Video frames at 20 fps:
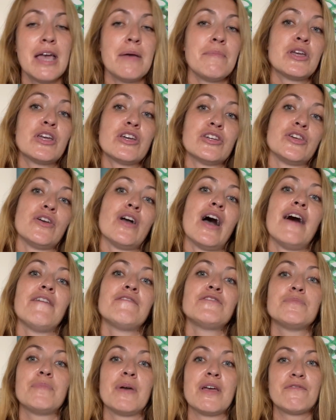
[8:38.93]
because you
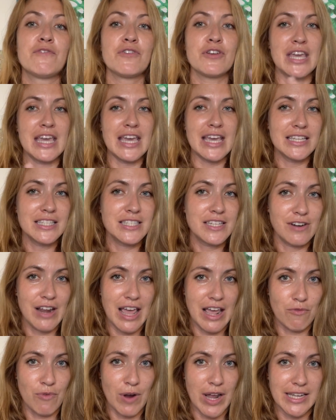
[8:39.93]
have to pay for the
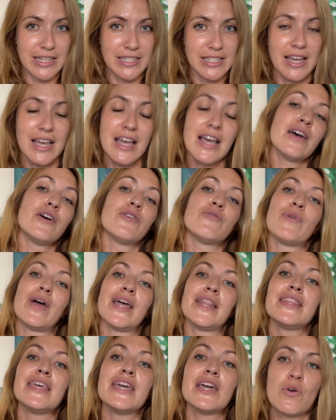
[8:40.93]
internet rate,
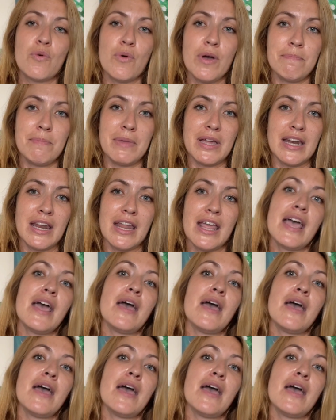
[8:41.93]
rent the equipment,